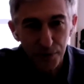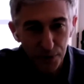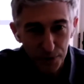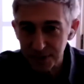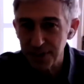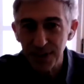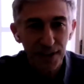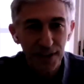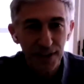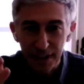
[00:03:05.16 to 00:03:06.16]
of course,
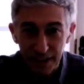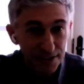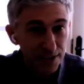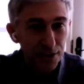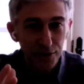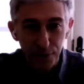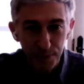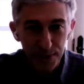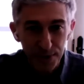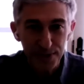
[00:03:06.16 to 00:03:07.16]
that's an
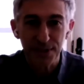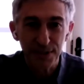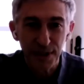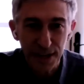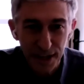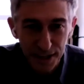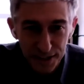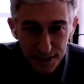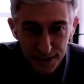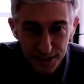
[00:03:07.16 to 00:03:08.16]
enormous
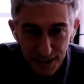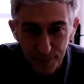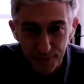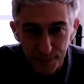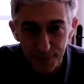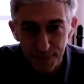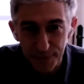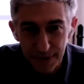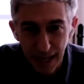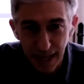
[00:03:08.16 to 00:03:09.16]
uh, um,
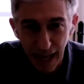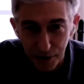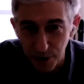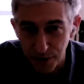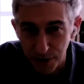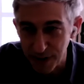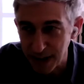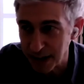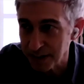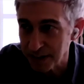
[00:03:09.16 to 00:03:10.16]
category of
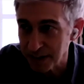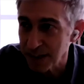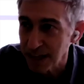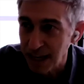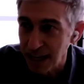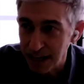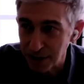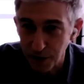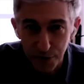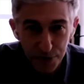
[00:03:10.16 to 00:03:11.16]
things
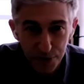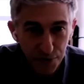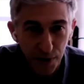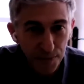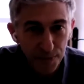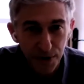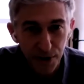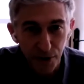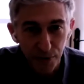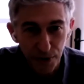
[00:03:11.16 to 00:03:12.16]
and it goes from
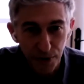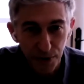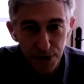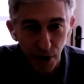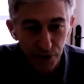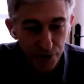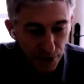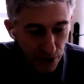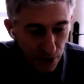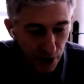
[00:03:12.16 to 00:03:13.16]
you know very small
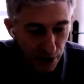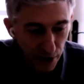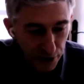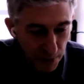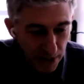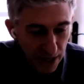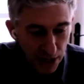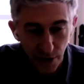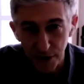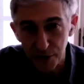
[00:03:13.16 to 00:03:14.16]
to very large but
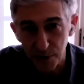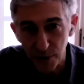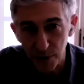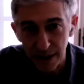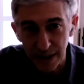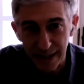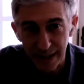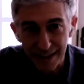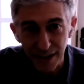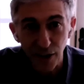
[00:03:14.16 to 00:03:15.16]
you know on the uh,
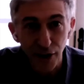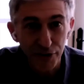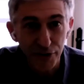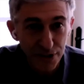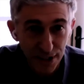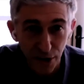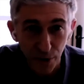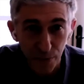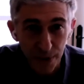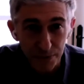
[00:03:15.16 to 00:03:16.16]
uh, in the largest
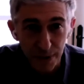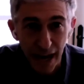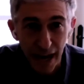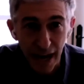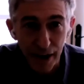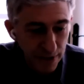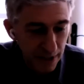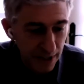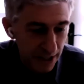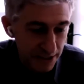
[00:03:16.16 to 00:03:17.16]
scale we we have
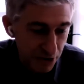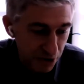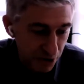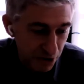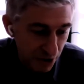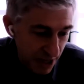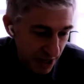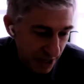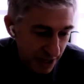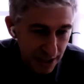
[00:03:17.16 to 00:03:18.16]

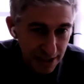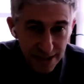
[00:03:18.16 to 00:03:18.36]
essentially